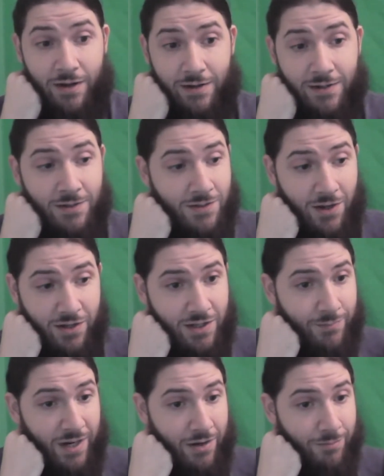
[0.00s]
I didn't talk
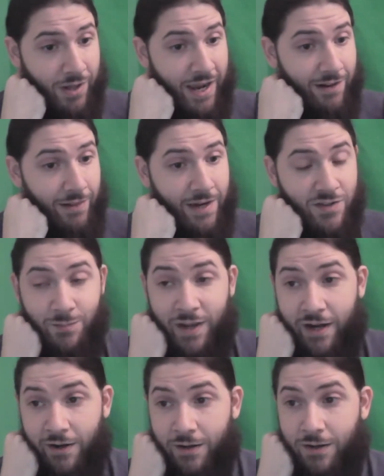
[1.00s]
about Black Lives
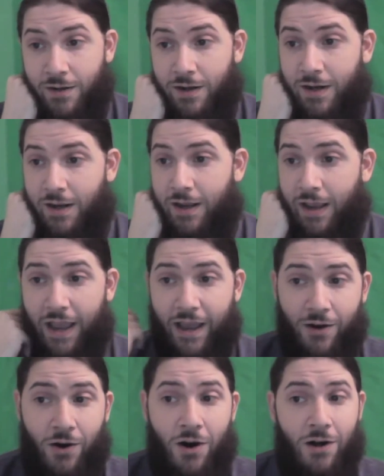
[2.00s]
Matter
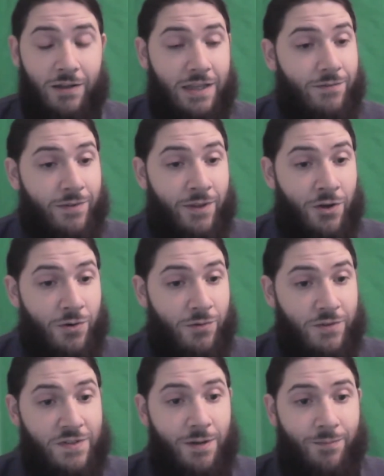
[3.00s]
at all, even though it
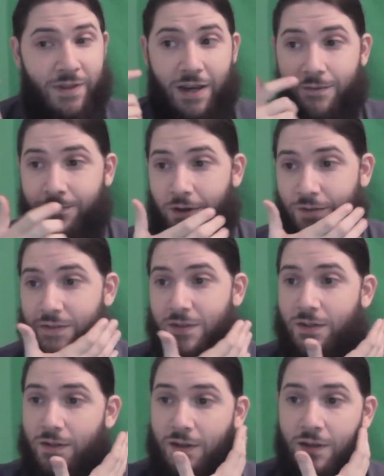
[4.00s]
was something I felt